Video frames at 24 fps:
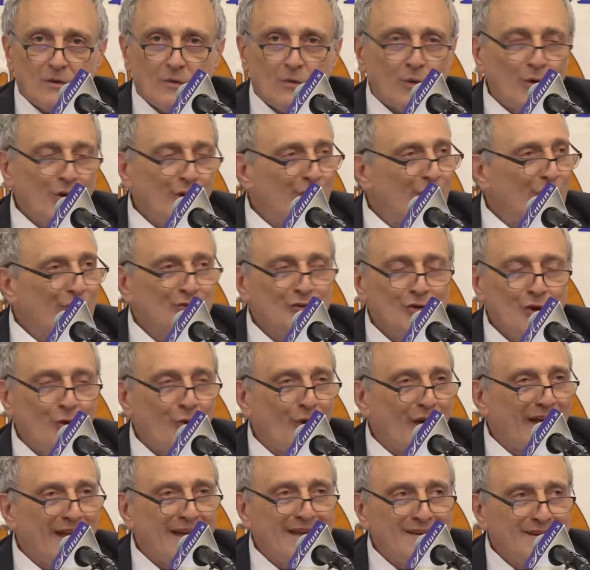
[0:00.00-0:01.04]
Where there's
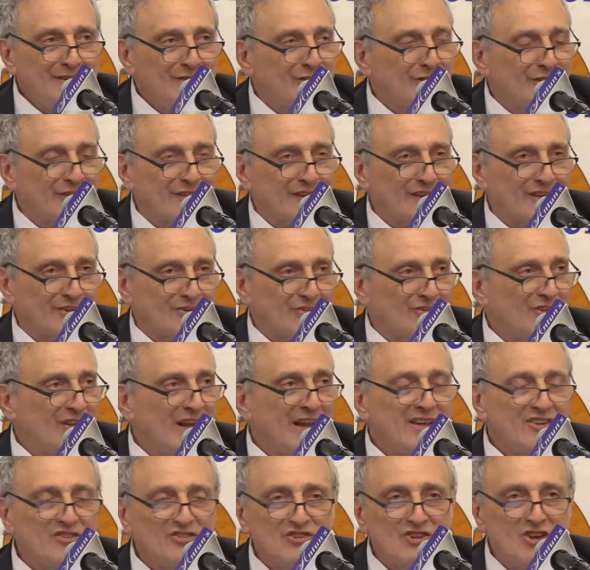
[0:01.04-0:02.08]
no end to this. It
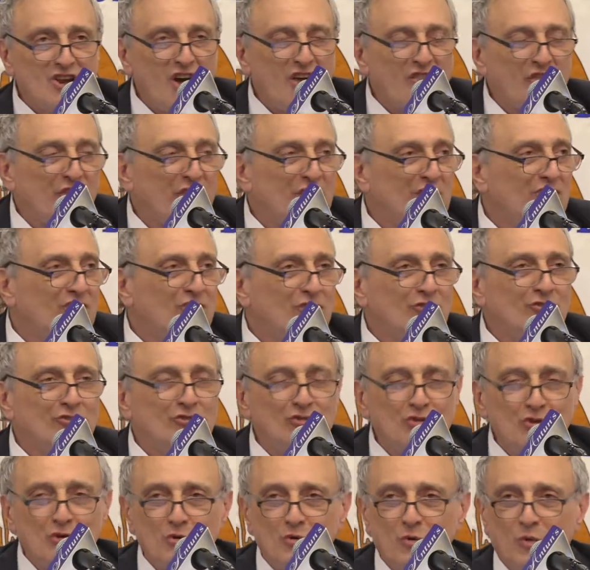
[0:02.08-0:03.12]
has nothing to
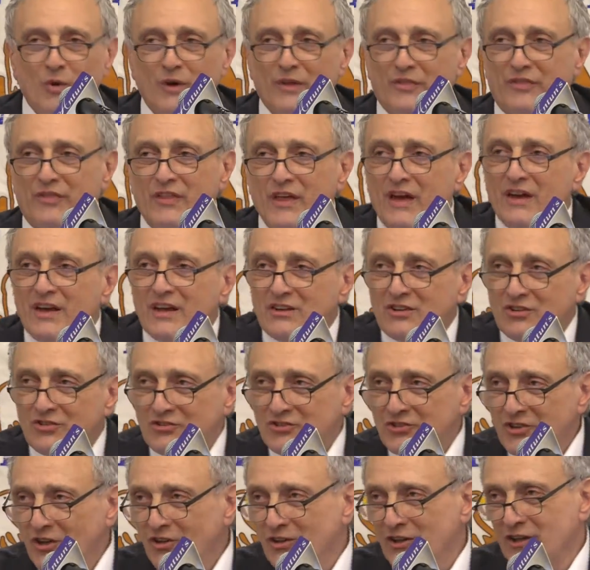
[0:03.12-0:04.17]
do with
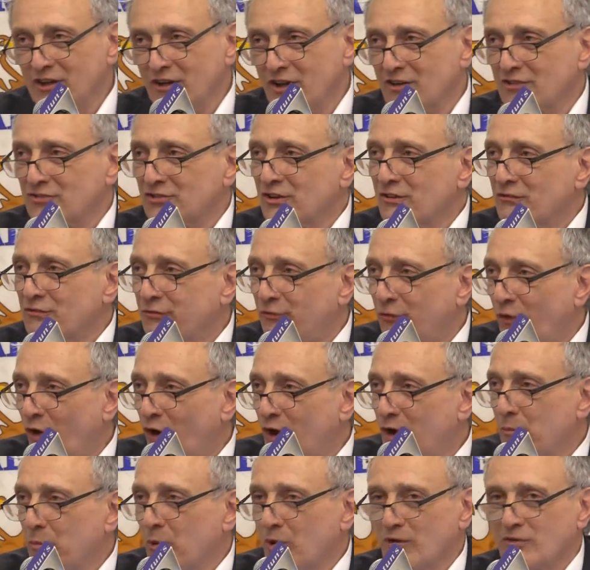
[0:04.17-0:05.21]
silliness and
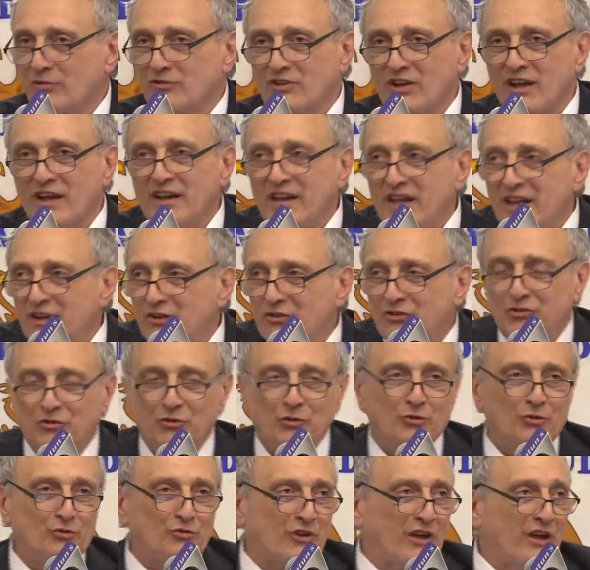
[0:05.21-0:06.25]
foibles and
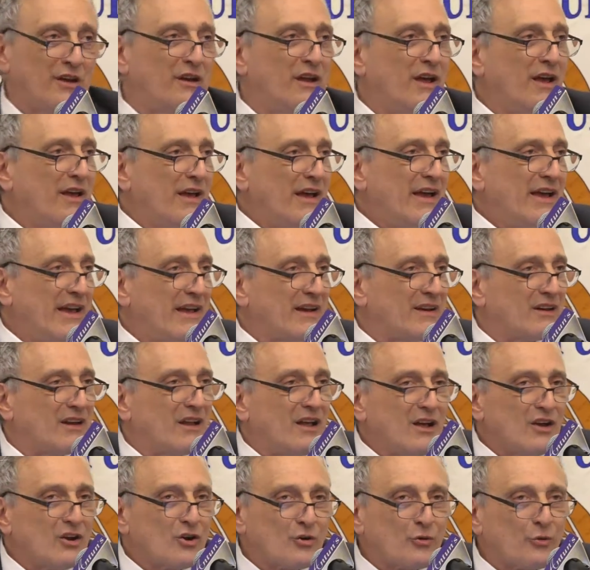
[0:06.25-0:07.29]
issues
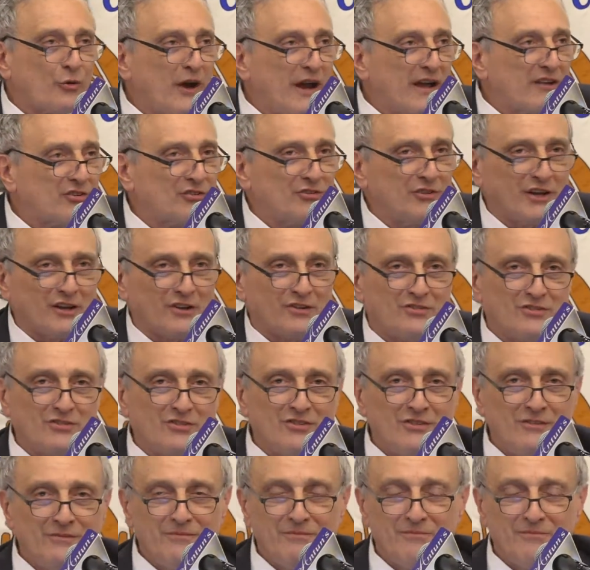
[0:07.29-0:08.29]
and crassness.